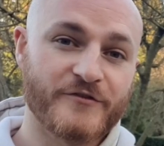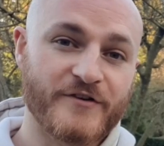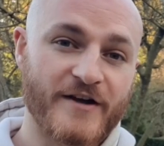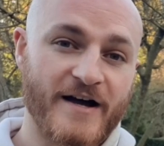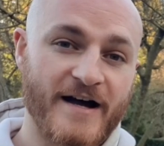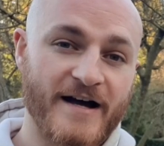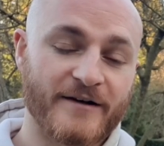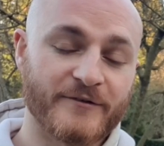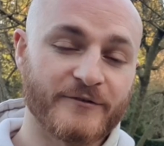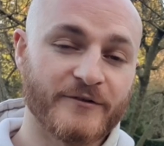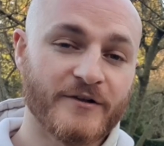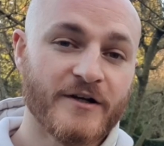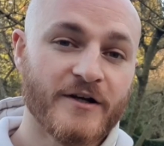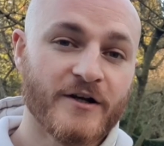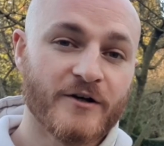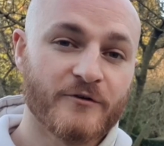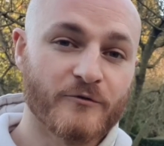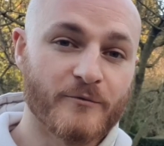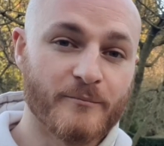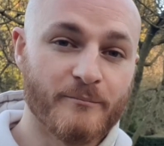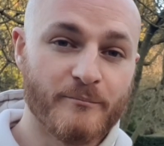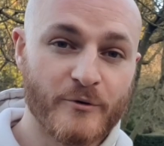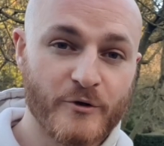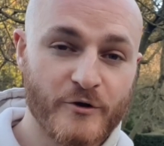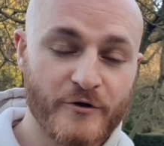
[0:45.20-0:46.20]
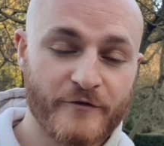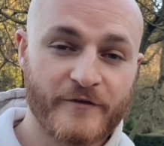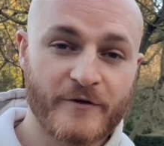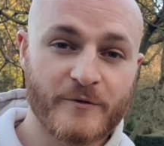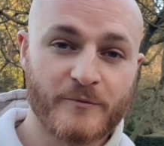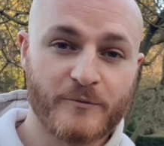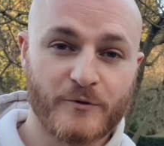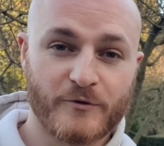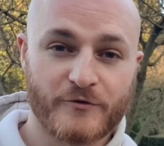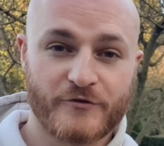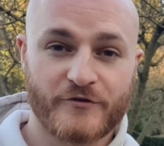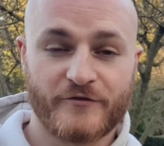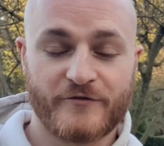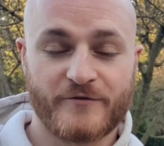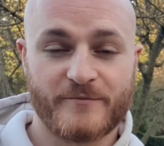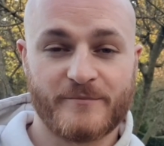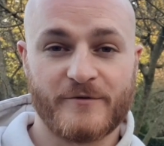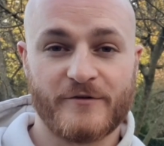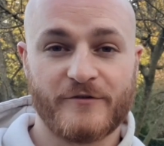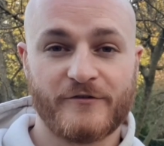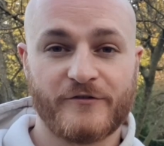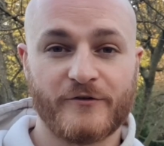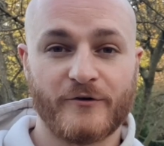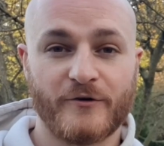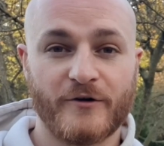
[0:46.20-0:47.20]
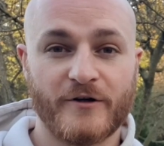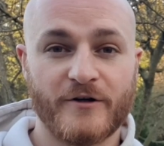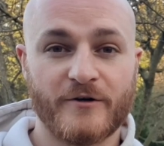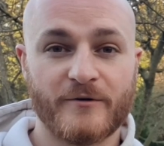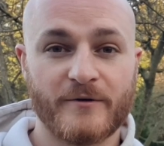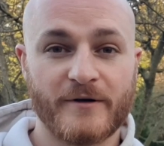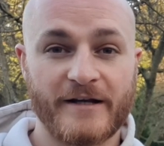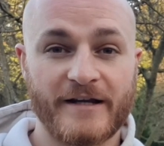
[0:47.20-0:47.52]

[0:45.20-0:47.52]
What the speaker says: down, removing water from the soil